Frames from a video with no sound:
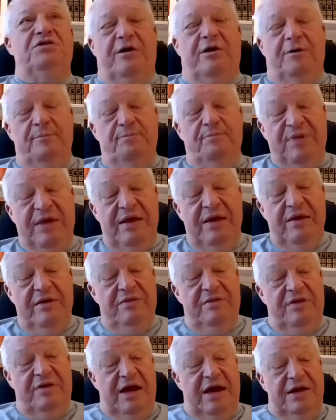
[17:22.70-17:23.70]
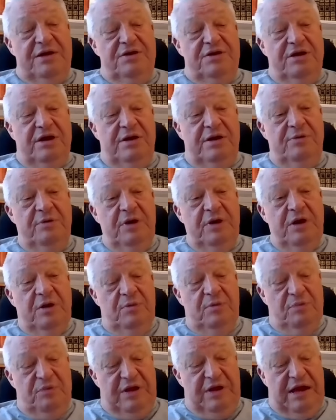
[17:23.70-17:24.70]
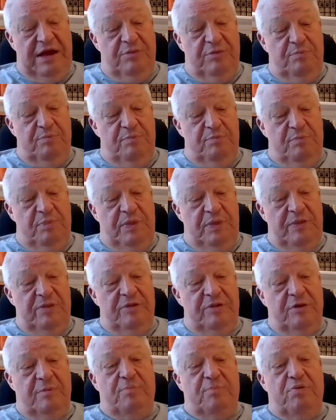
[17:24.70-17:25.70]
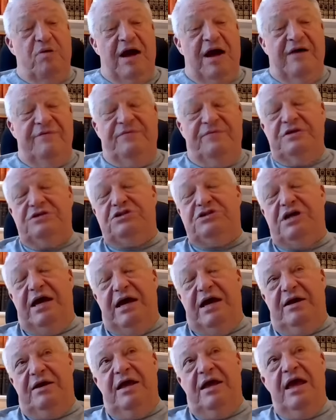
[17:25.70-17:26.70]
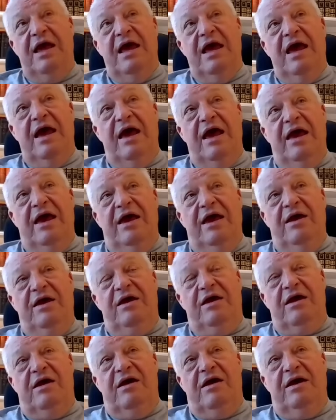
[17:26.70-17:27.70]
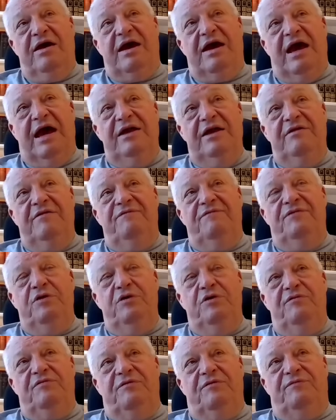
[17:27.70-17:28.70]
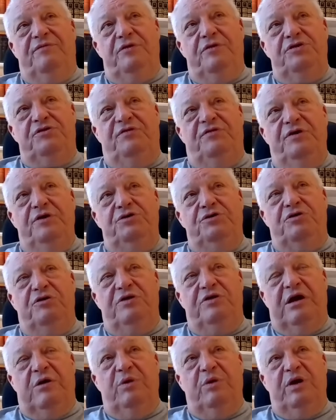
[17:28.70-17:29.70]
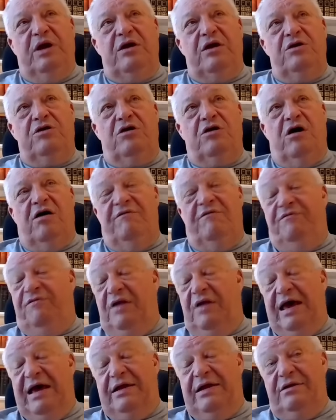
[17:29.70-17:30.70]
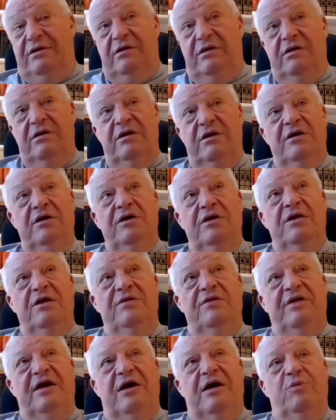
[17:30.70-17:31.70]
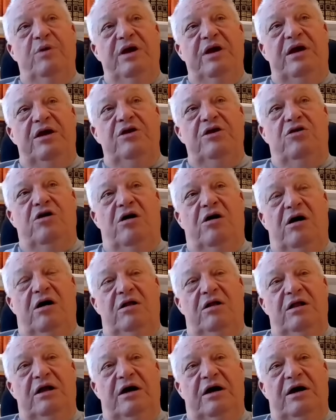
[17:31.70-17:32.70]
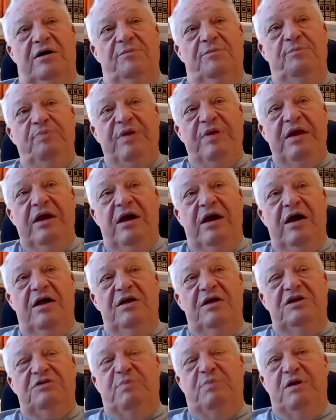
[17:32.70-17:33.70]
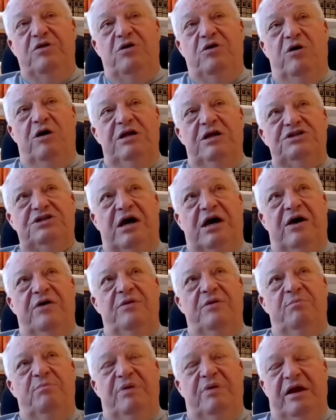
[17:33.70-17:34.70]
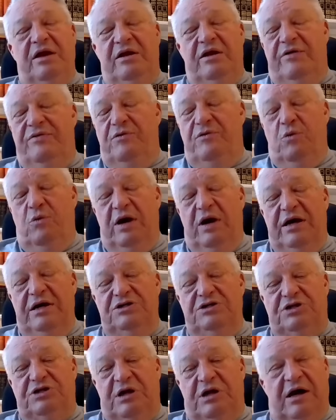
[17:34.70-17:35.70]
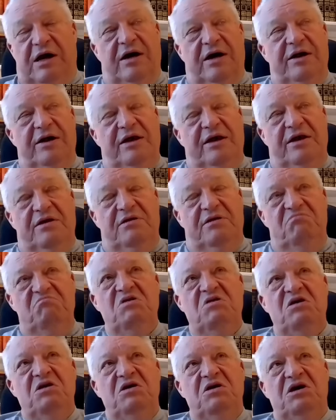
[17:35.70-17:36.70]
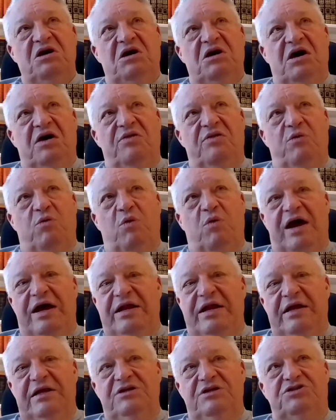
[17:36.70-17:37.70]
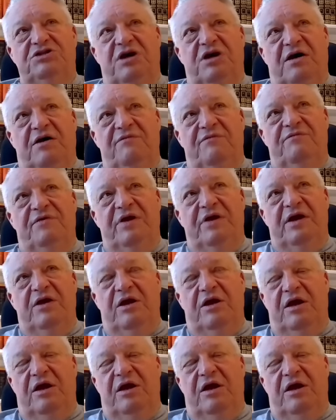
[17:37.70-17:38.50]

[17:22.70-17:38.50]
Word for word: there that the prophets had a kind of view of the future that we can call flattened, that we can call, it's been known as in other ways in the writings of